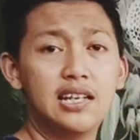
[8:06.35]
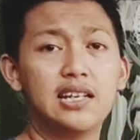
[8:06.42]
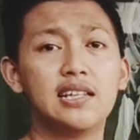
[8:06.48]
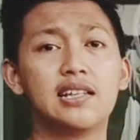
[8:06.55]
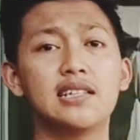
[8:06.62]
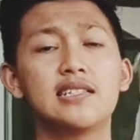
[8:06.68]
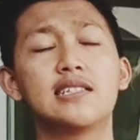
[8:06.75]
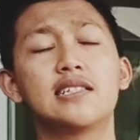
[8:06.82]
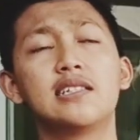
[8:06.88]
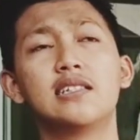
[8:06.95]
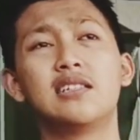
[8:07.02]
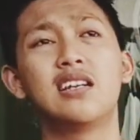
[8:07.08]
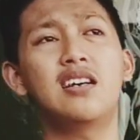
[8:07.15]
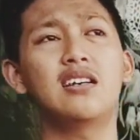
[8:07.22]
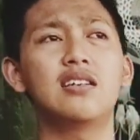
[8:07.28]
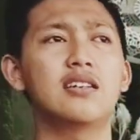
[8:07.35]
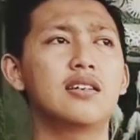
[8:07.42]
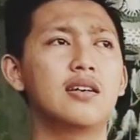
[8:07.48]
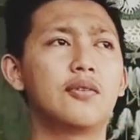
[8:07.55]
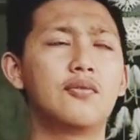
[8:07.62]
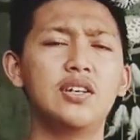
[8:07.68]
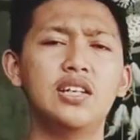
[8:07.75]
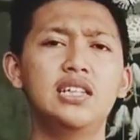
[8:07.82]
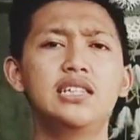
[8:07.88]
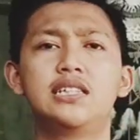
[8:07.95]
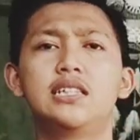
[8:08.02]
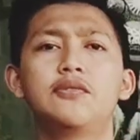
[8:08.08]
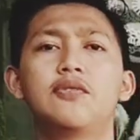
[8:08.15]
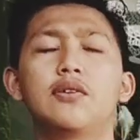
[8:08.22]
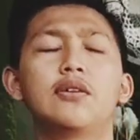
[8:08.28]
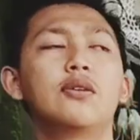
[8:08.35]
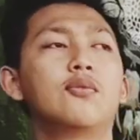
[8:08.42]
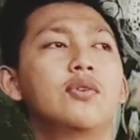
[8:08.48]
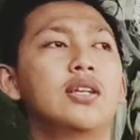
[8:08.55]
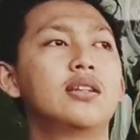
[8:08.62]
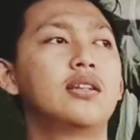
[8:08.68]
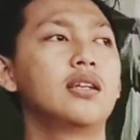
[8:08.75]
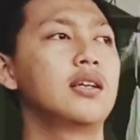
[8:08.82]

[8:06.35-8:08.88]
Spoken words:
this not really different with